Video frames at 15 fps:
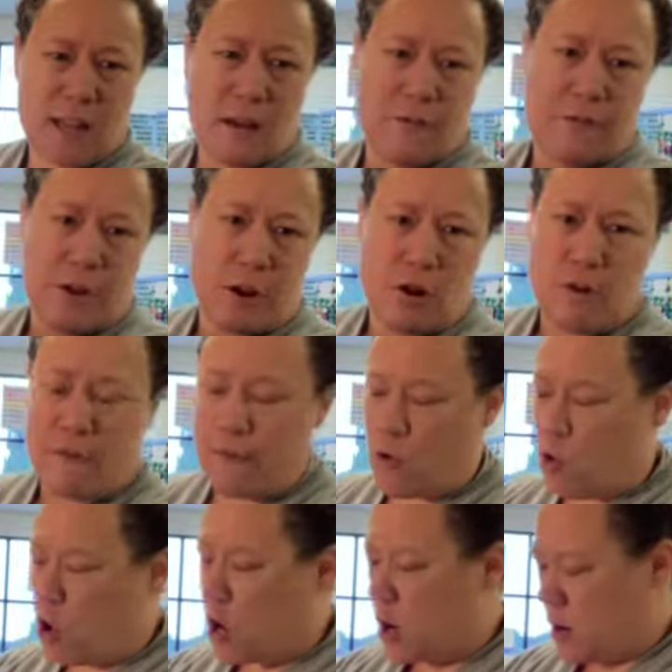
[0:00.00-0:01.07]
the feel
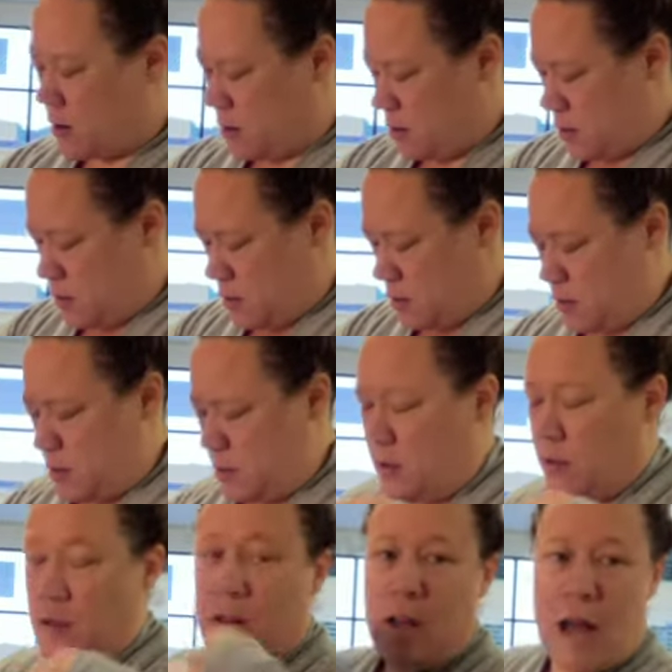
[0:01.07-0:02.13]
for
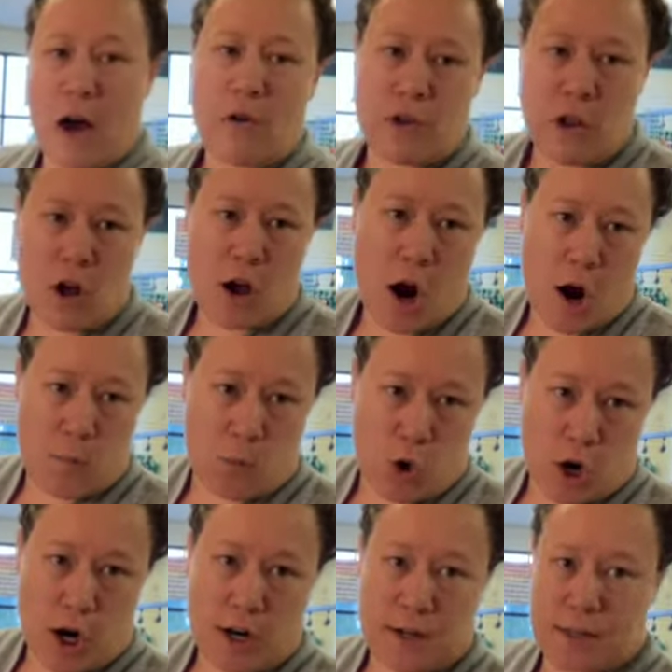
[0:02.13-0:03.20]
how the long arm
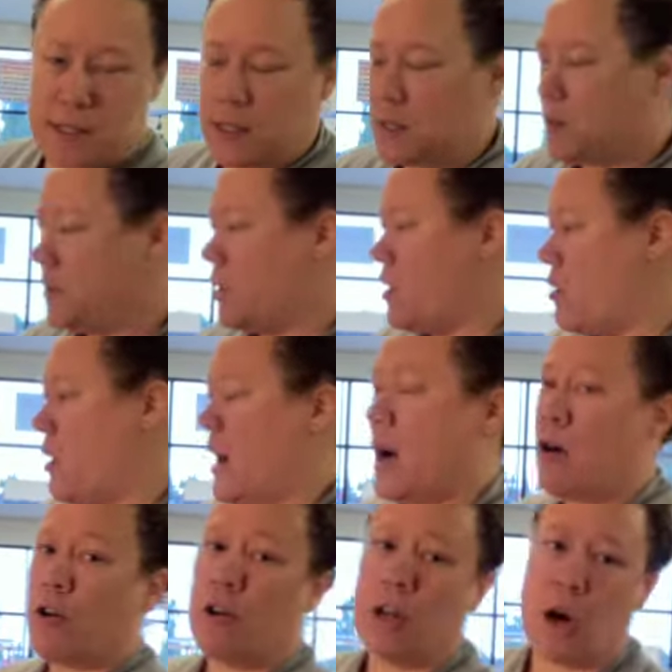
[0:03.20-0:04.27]
works, you know, how
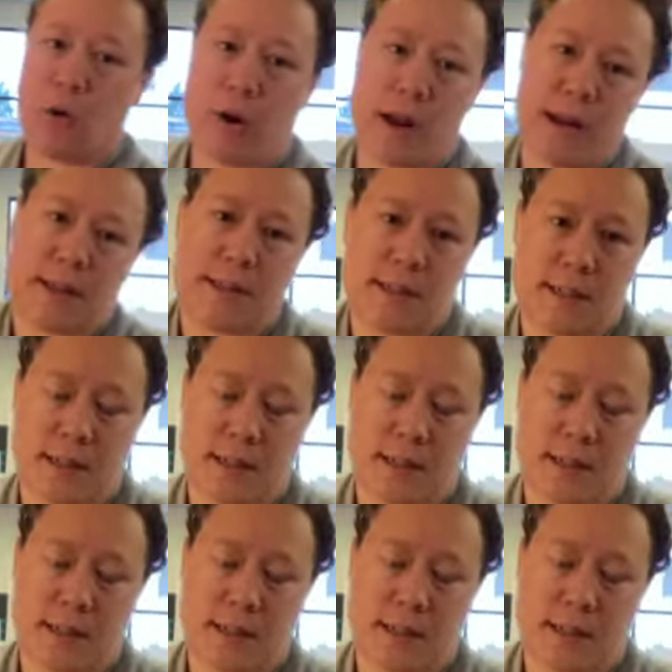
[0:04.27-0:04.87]
to load it,